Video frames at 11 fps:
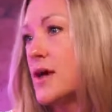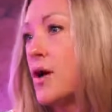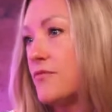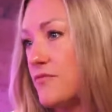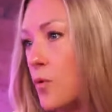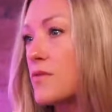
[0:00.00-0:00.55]

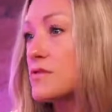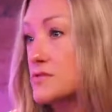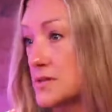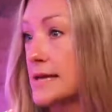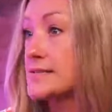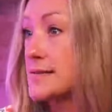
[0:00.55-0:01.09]
for those
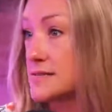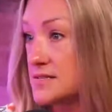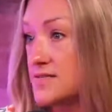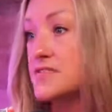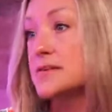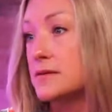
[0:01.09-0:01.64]
licensed
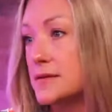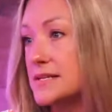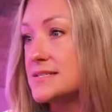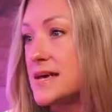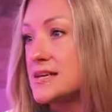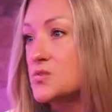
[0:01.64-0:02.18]
facilities
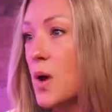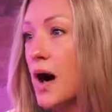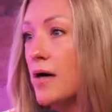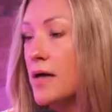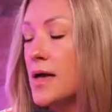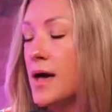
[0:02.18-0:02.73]
as well.